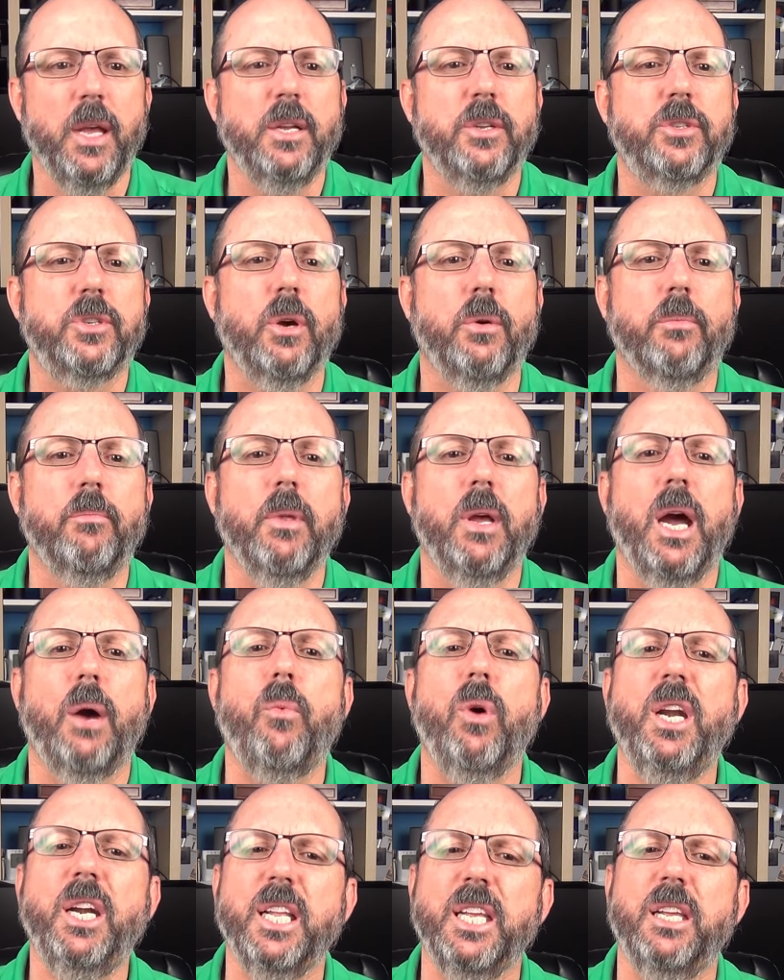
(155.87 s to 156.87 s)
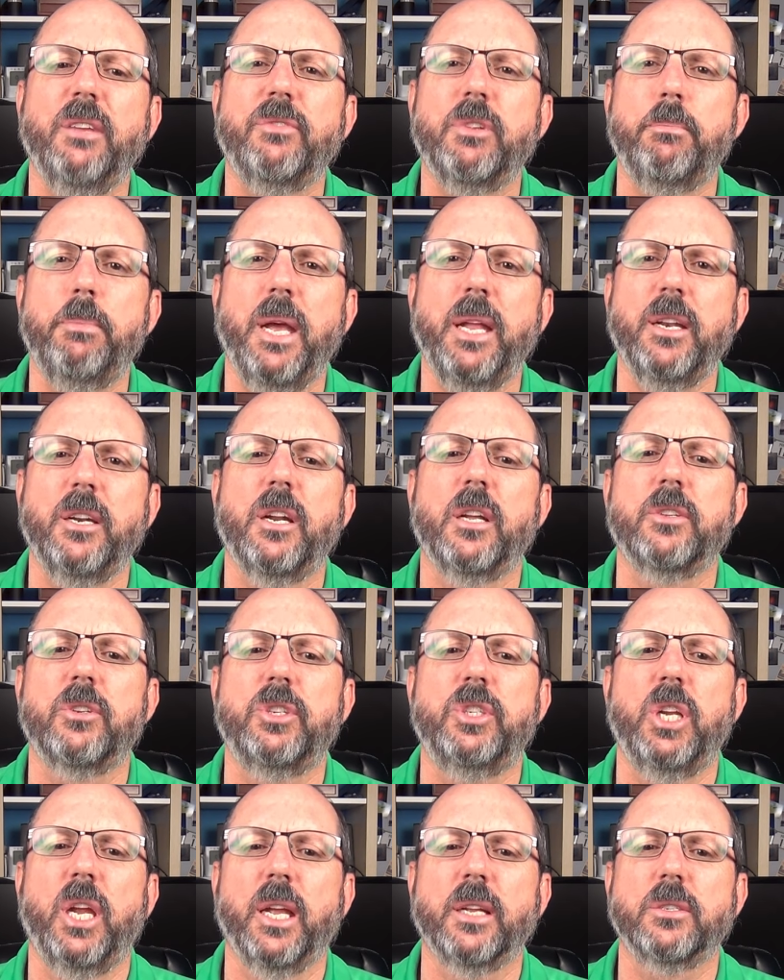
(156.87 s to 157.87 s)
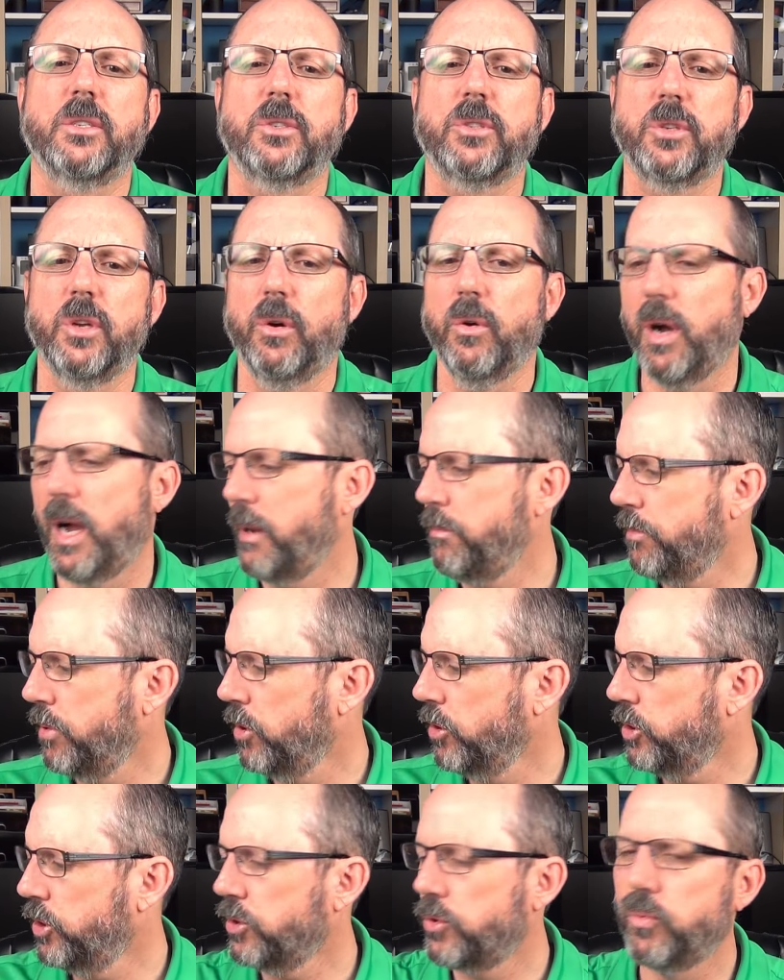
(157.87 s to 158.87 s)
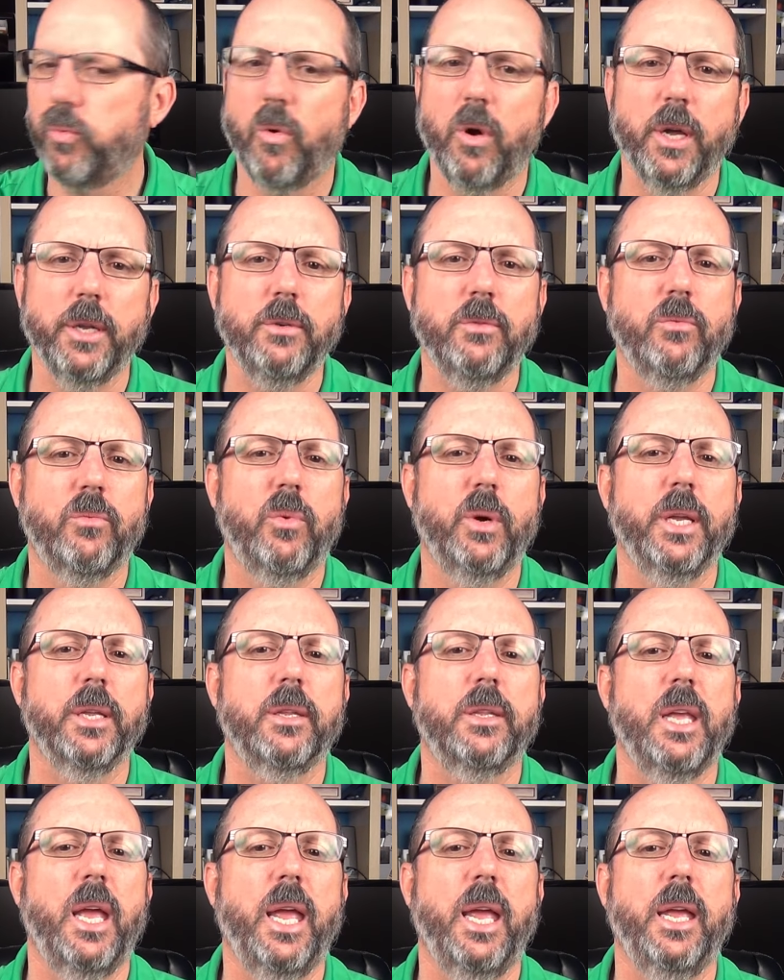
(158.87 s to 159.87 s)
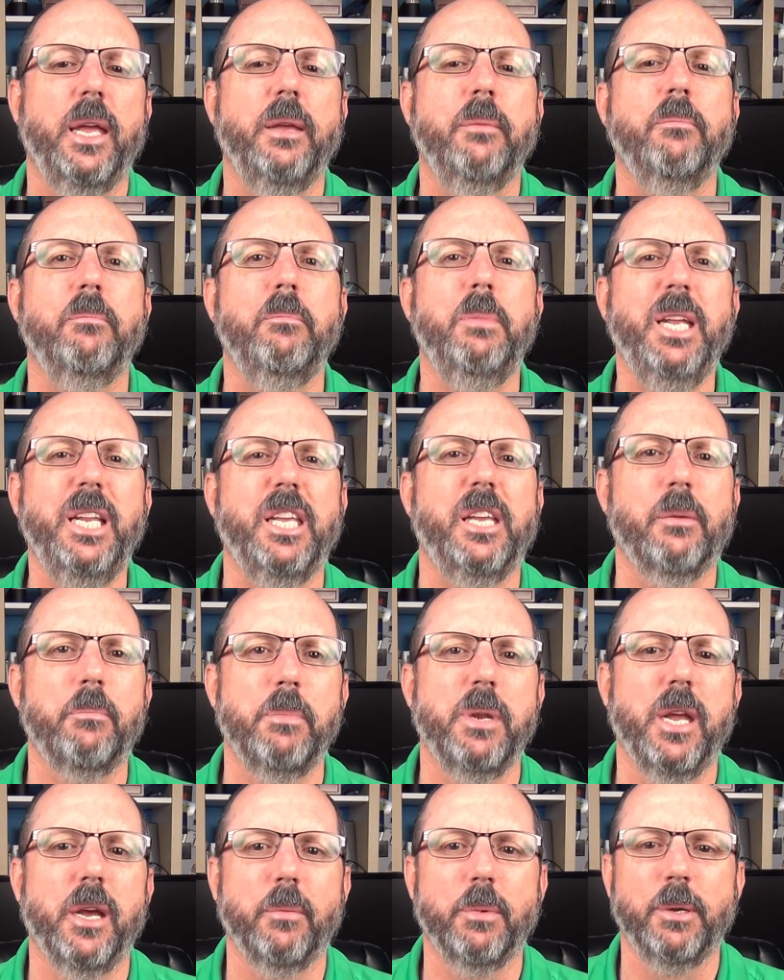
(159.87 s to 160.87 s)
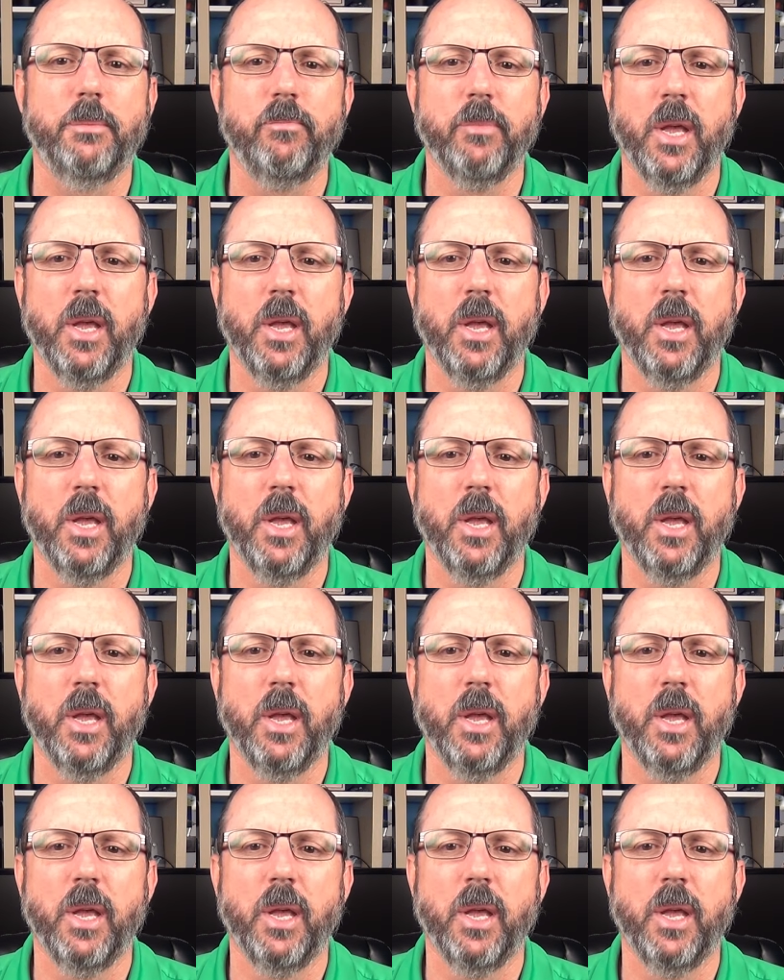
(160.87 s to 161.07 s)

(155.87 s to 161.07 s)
So I wanted to give the pen another chance, so I purchased one with a medium nib.